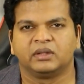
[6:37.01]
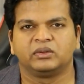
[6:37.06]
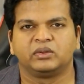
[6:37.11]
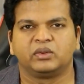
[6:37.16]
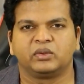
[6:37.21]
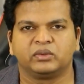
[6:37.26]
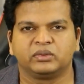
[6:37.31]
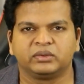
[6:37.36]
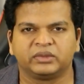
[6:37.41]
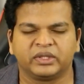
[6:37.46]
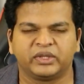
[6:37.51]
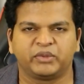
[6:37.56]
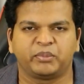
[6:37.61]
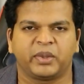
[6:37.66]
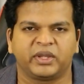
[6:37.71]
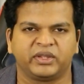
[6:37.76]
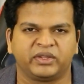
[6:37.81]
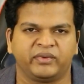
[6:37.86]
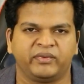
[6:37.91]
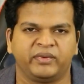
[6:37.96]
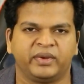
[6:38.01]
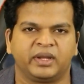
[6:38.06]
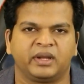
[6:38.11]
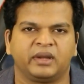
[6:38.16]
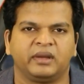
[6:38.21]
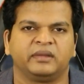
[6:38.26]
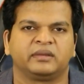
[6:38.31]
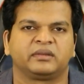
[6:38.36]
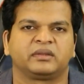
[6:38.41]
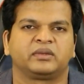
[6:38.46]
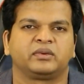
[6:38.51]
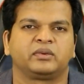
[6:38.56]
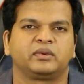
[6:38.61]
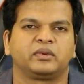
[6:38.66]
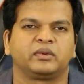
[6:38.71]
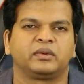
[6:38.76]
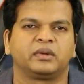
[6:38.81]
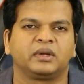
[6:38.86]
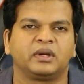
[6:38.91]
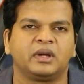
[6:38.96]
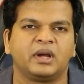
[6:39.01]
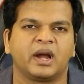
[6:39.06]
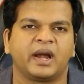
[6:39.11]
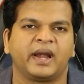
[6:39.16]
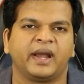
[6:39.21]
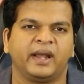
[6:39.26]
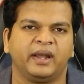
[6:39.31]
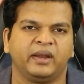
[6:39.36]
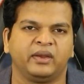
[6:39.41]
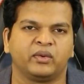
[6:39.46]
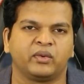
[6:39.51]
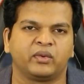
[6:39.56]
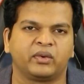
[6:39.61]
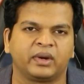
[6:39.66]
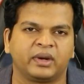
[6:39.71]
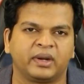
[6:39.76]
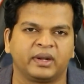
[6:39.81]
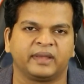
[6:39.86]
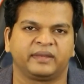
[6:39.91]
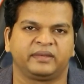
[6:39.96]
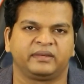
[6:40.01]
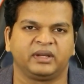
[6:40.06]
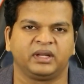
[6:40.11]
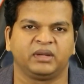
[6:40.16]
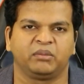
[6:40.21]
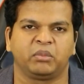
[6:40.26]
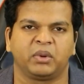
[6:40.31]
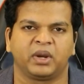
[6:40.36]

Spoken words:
those specific risks should guide your testing